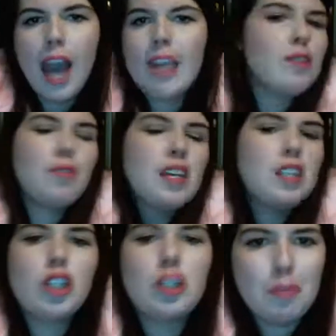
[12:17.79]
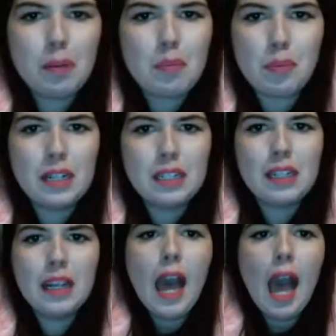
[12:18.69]
as if things couldn't be
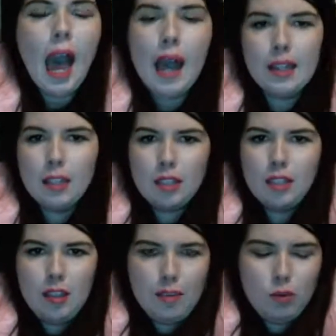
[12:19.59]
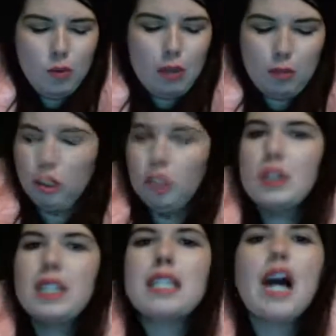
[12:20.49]
reprinted, and as if you kept
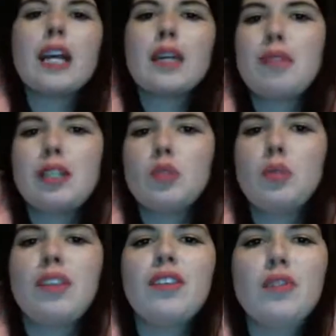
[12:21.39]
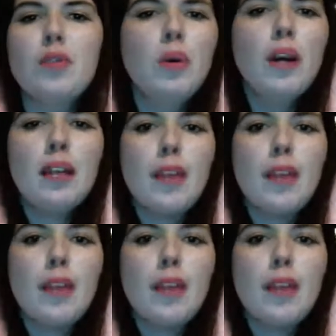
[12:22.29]
loose documents with you